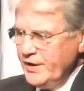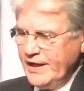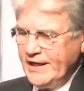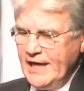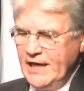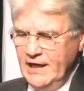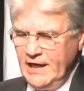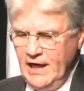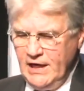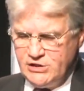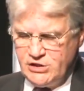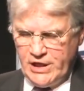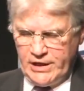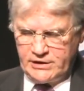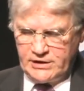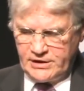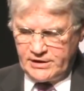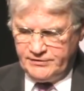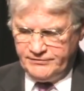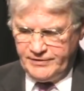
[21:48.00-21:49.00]
Well, they can't
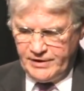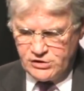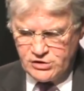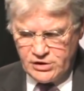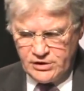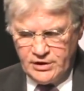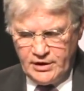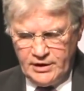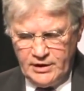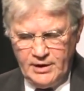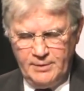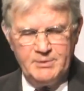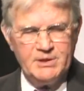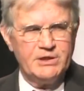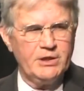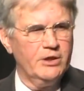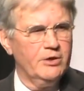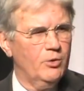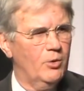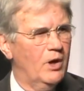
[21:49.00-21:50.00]
hijack the convention. Let
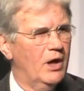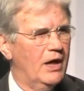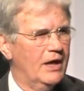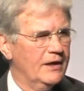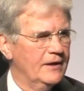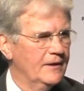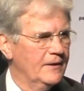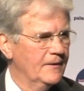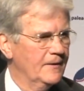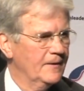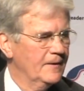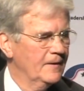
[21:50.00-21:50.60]
me tell you why.